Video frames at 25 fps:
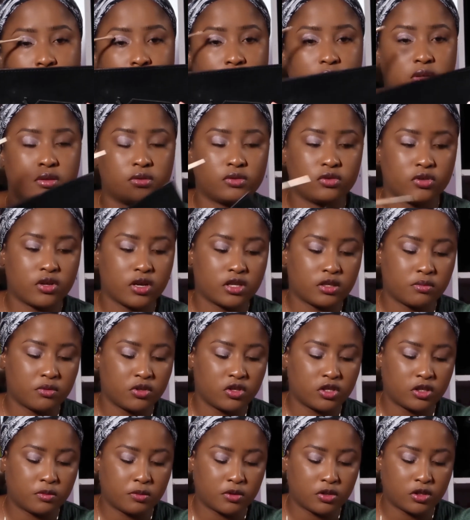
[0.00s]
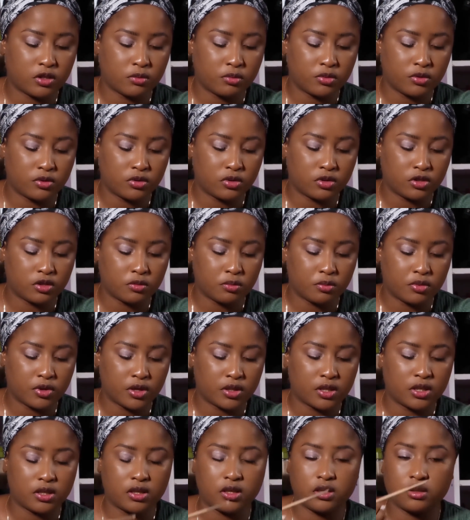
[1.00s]
So I'll try as much as possible to
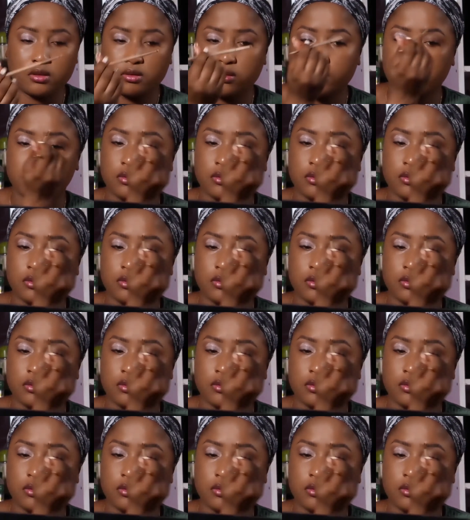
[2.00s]
spread it in.